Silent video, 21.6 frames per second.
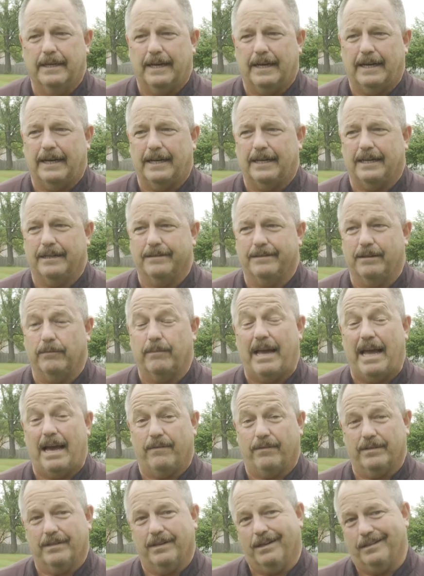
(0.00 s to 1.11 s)
Uh, then we
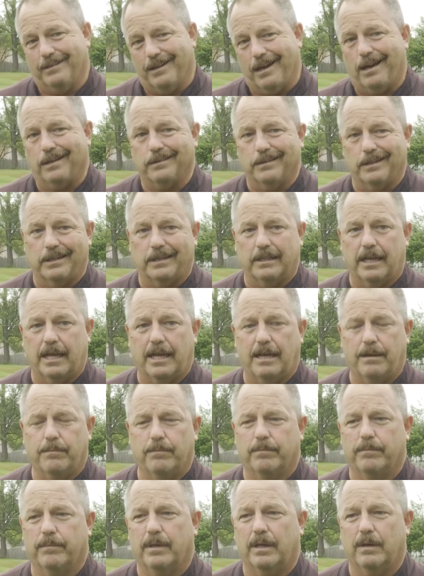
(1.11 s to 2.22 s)
have a, a non-league
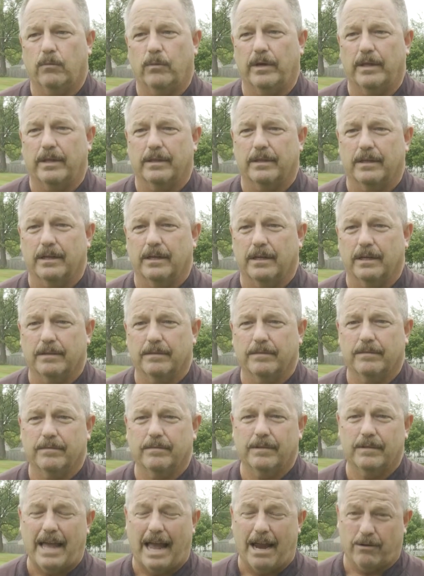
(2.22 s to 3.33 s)
game with uh,
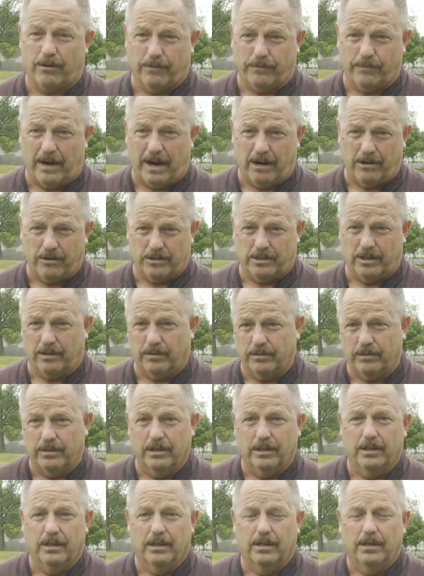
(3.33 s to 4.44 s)
Akron Firestone
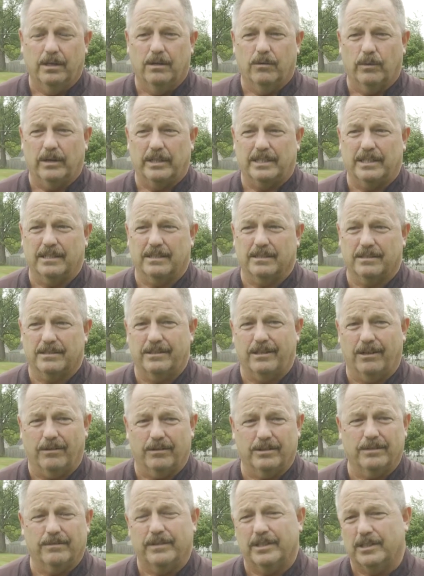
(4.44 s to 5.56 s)
which is you know
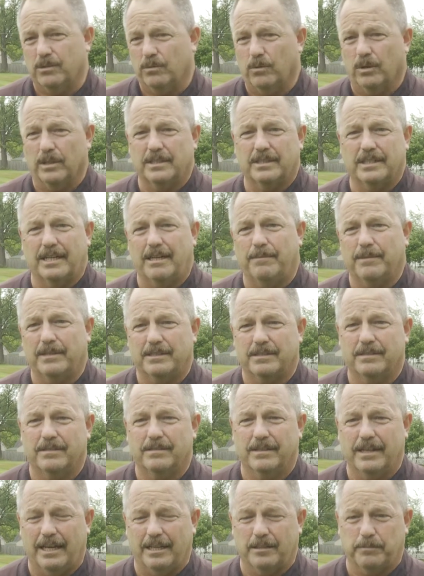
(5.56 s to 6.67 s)
a Division One team that
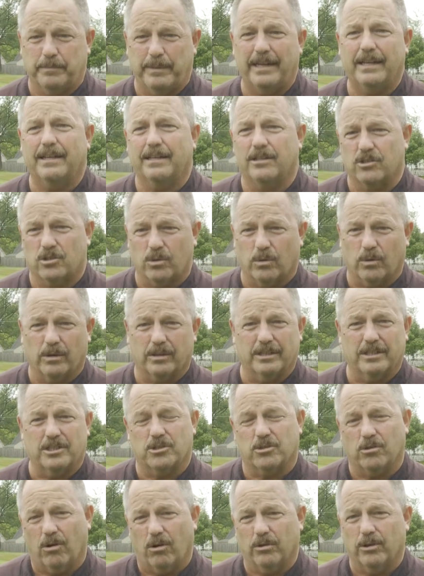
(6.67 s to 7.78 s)
has been historically
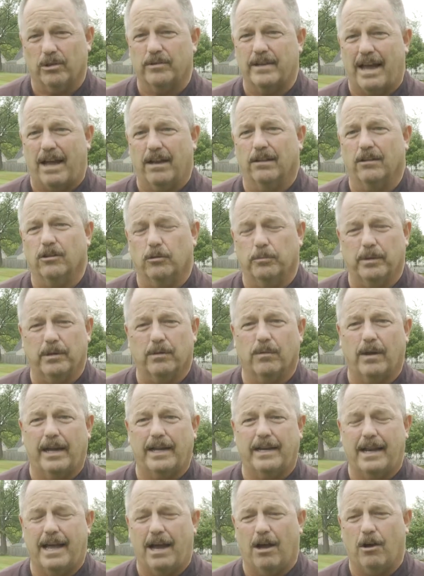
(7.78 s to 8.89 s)
strong. They're down a little bit
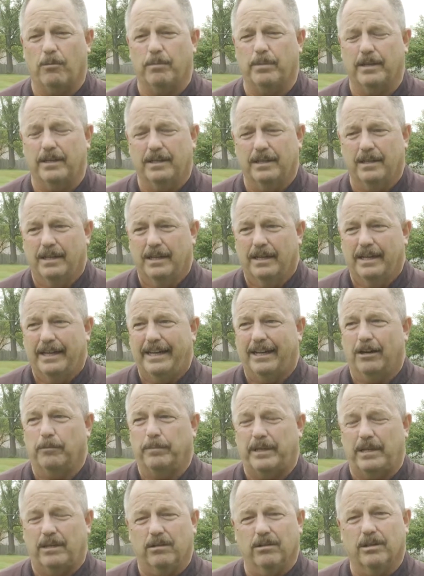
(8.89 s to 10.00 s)
right now, but it'll
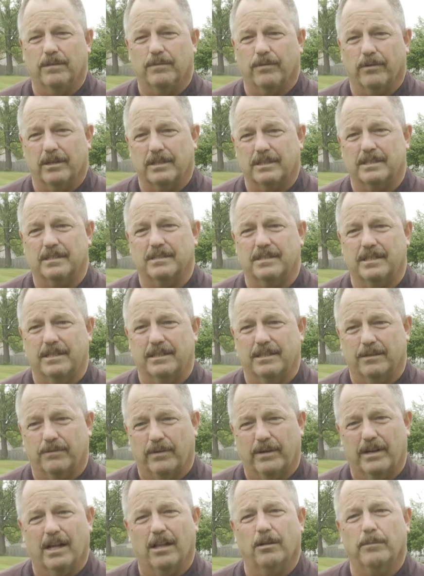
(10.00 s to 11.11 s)
be good for us to see a
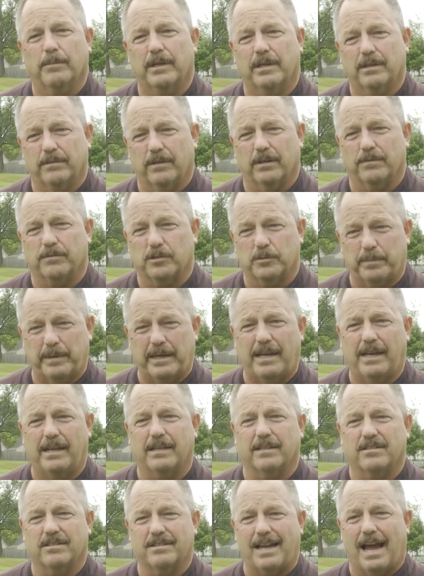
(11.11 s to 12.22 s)
different element of, of
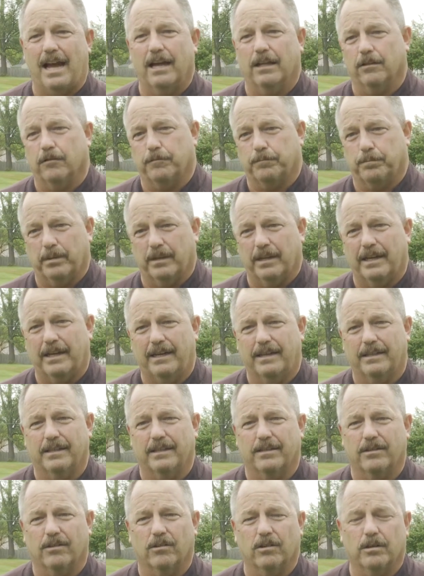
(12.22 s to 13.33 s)
speed and style of play
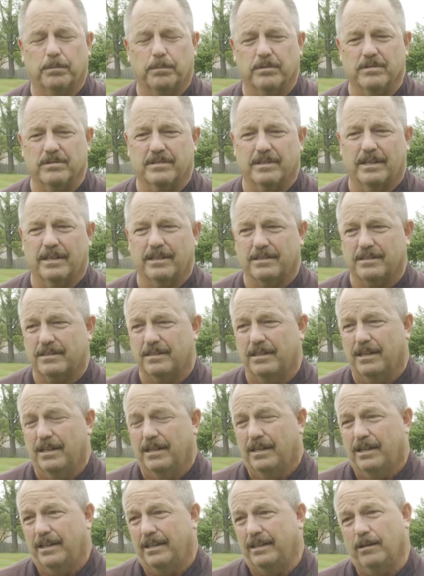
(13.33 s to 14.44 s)
that they're going to present us.
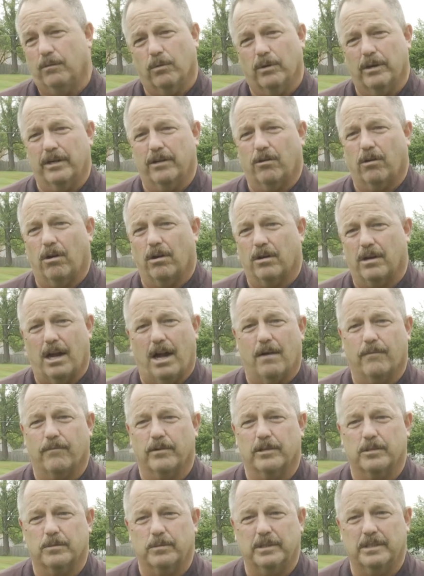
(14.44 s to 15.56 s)
And then we're into our
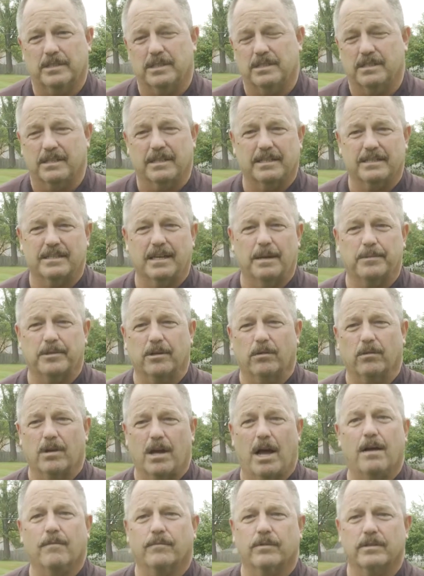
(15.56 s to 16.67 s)
conference, which is an exceptional
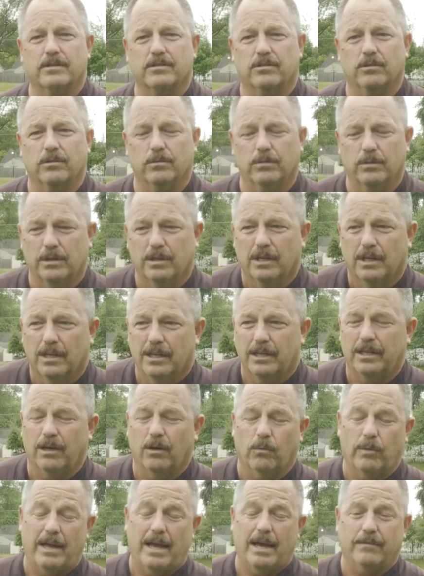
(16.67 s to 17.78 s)
conference. So you
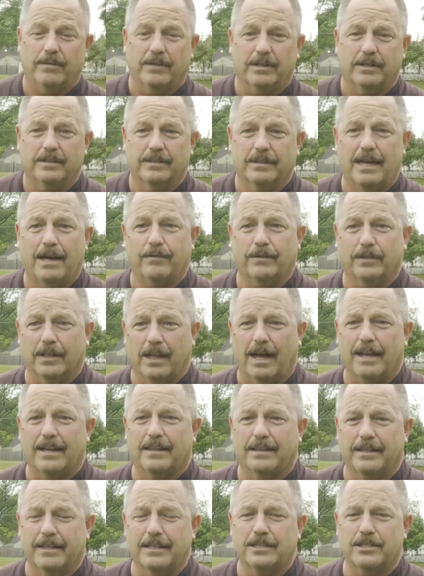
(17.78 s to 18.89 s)
know, we have a have a lot
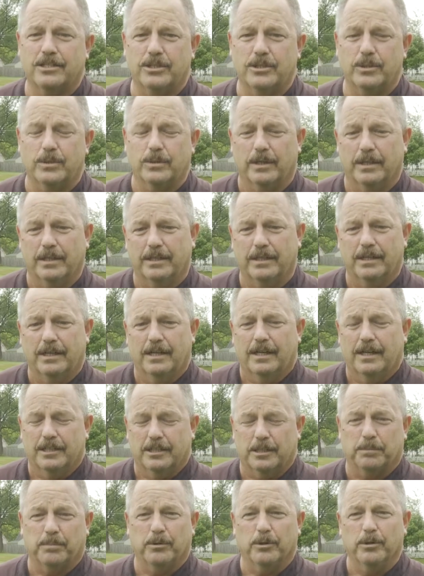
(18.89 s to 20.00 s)
of things to uh,
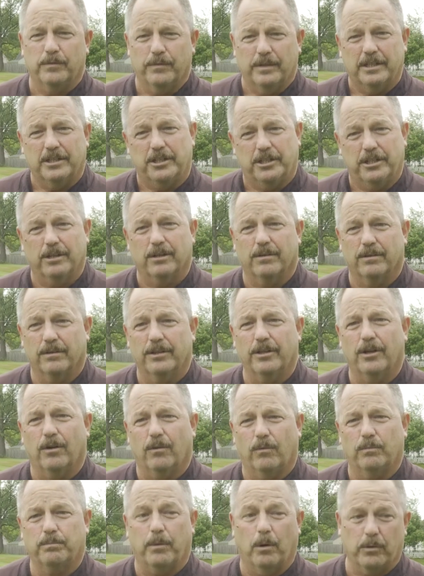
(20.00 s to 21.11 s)
to prove this year. You
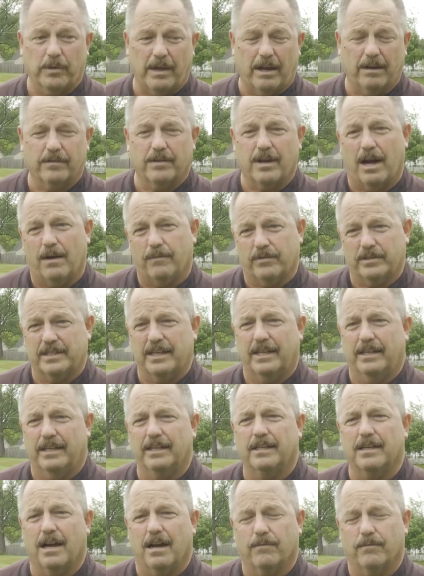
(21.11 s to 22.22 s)
know, both out of conference and
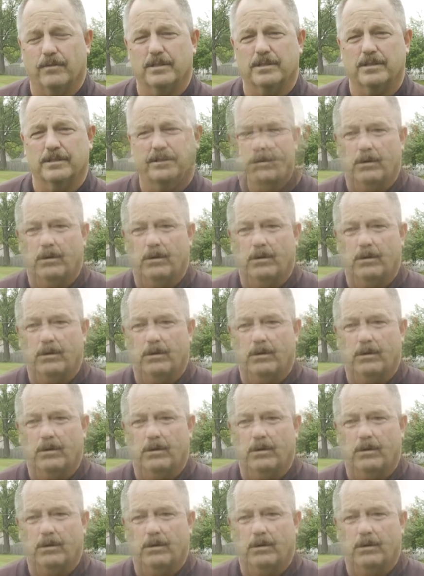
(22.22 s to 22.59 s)
in conference.